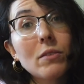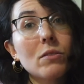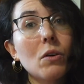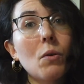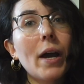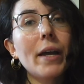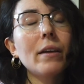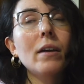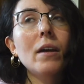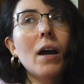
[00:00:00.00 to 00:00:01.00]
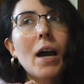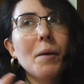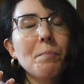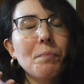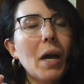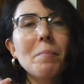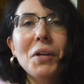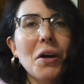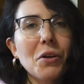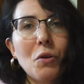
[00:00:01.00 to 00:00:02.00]
So I, I'm, I'm
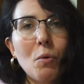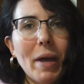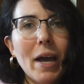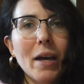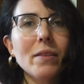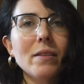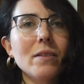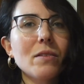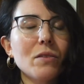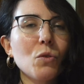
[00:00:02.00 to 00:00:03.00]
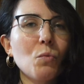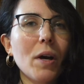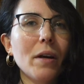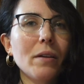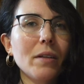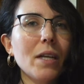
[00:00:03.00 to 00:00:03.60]
not at all mad that this is the one,